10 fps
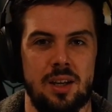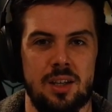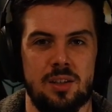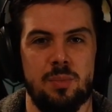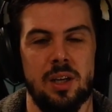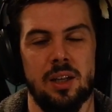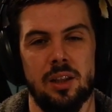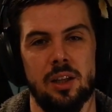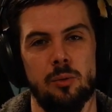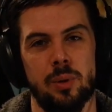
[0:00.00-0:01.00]
it's been a
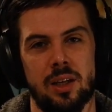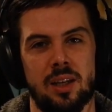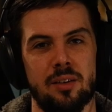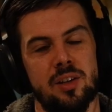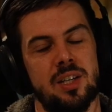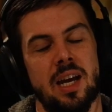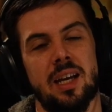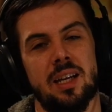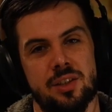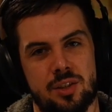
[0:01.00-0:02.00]
little bit give and
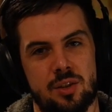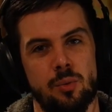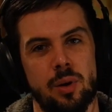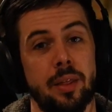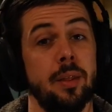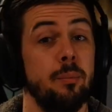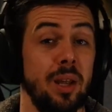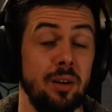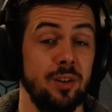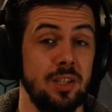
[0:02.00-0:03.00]
take as to whether the
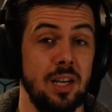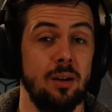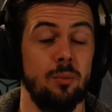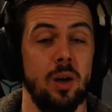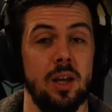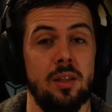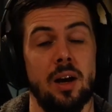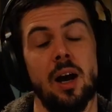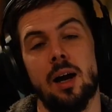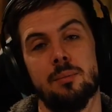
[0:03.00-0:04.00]
benefits outweigh the
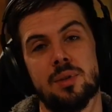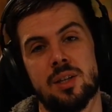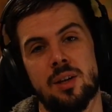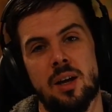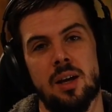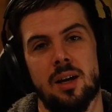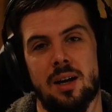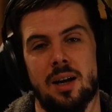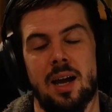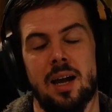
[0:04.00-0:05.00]
harms.
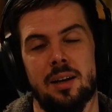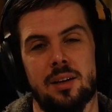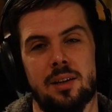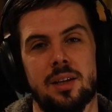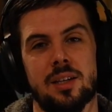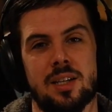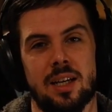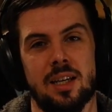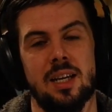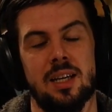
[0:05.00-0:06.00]
Uh, and this
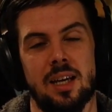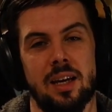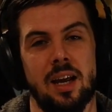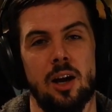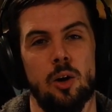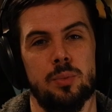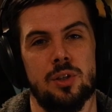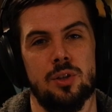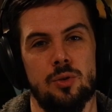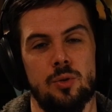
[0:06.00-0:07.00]
technique can help
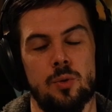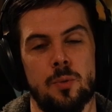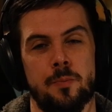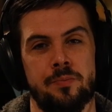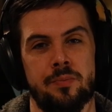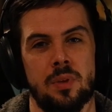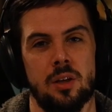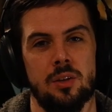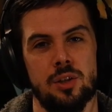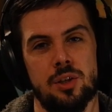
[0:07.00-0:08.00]
to
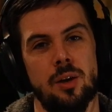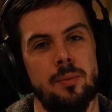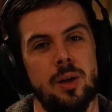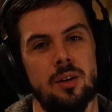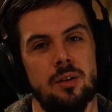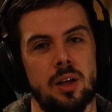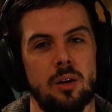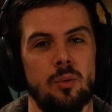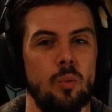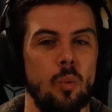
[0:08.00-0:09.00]
determine, you
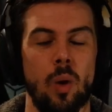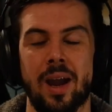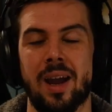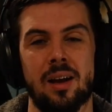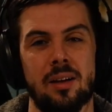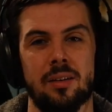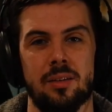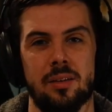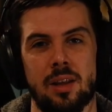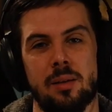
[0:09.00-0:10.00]
know, where
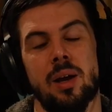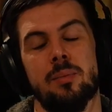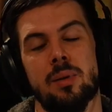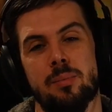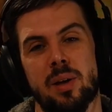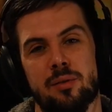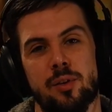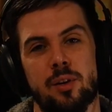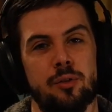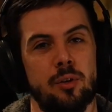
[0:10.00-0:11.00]
there may be a
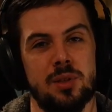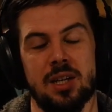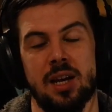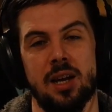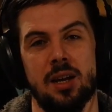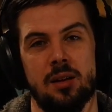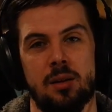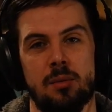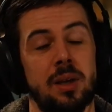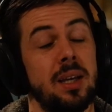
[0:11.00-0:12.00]
benefit from, say,
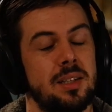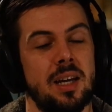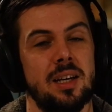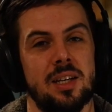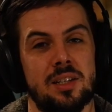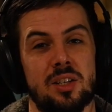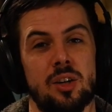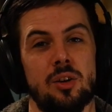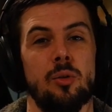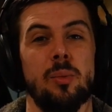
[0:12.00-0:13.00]
PSA
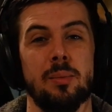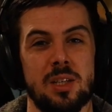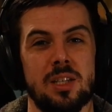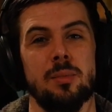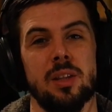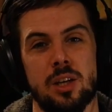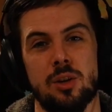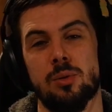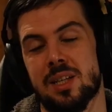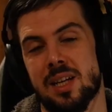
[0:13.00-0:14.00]
testing or maybe some of the
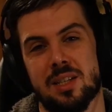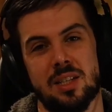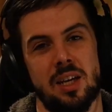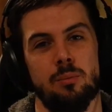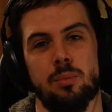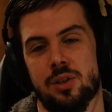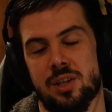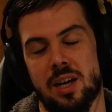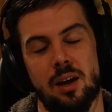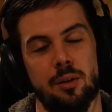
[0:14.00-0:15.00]
newer tests like
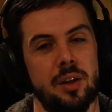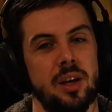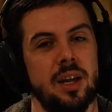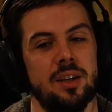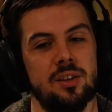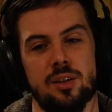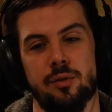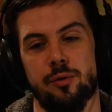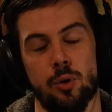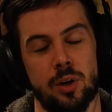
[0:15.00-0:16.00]
prostate health index, the
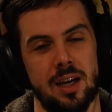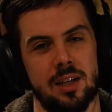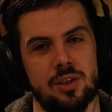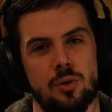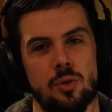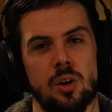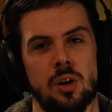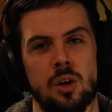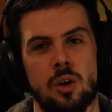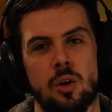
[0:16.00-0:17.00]
4K score,
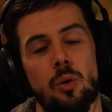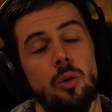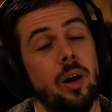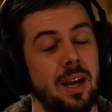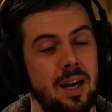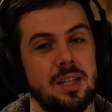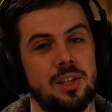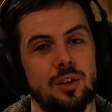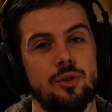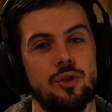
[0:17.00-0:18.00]
or an AI
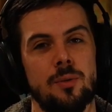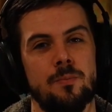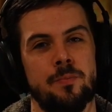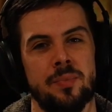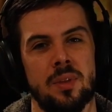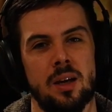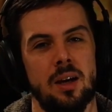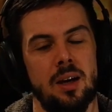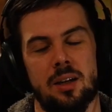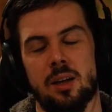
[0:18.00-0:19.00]
solution
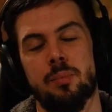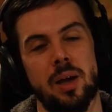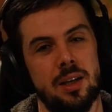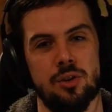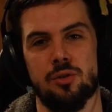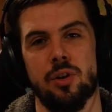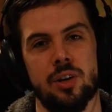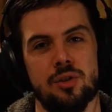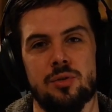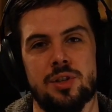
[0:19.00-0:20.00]
uh, compared to
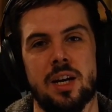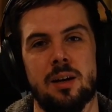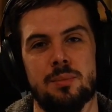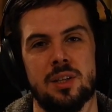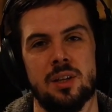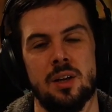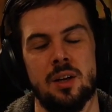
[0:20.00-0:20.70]
traditional setups